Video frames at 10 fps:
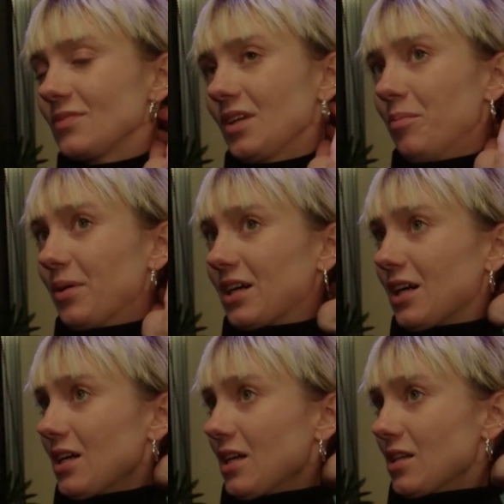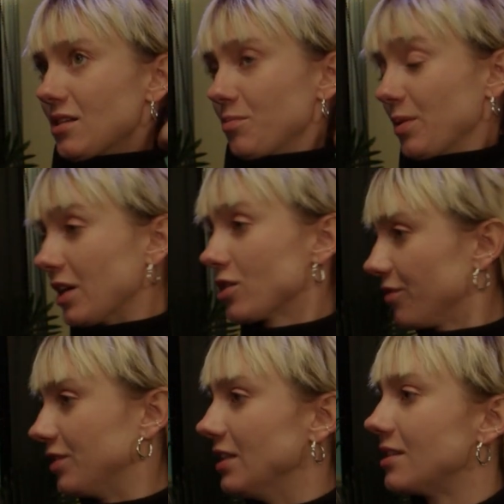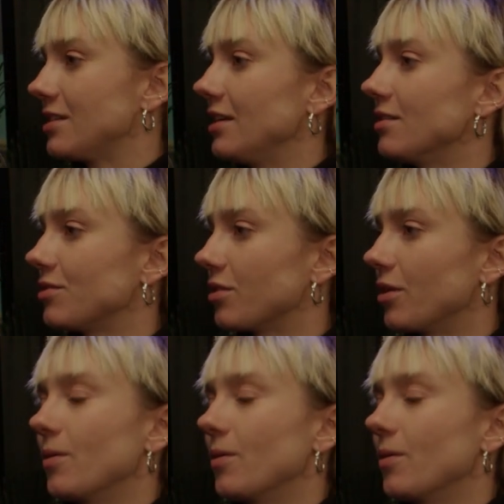because of these scenes,